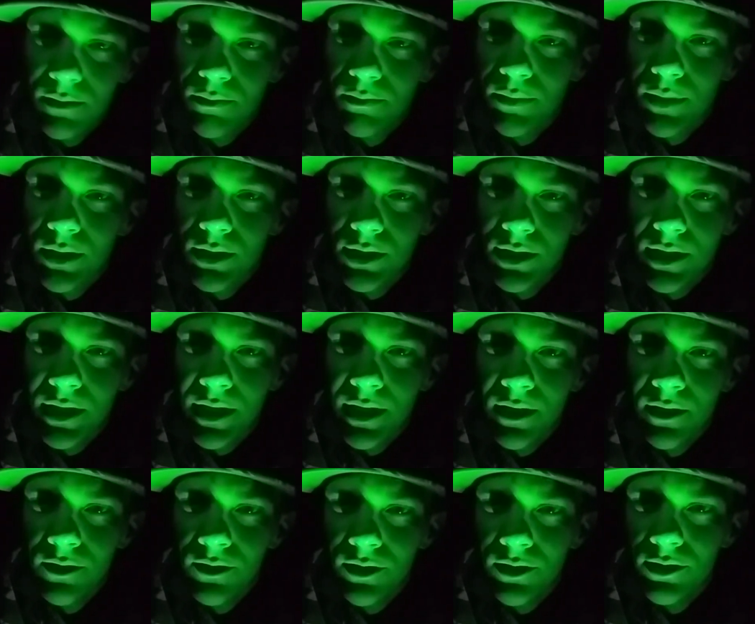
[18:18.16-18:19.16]
bunch of
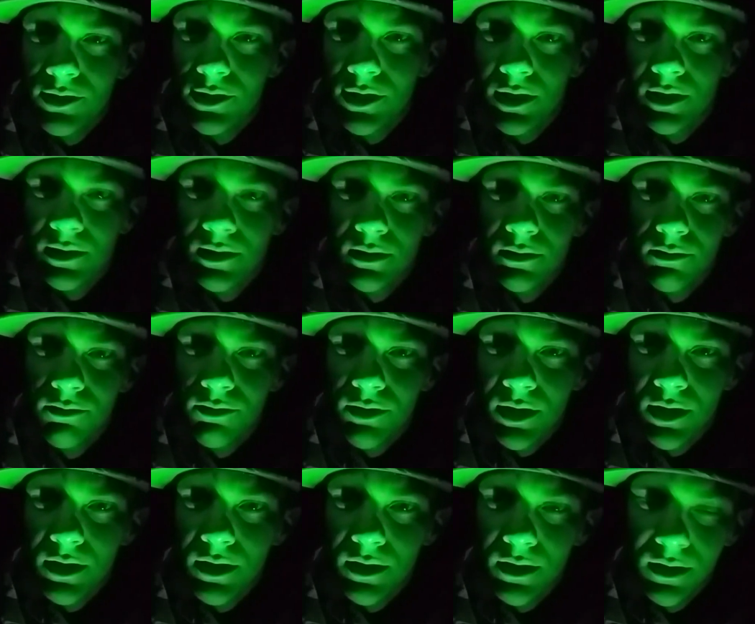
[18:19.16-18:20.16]
coyotes chasing a
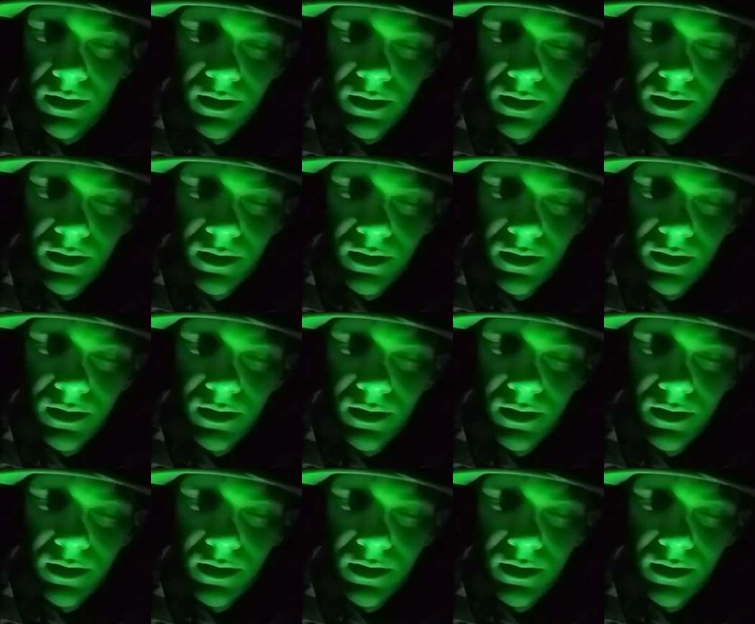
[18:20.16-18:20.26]
fawn.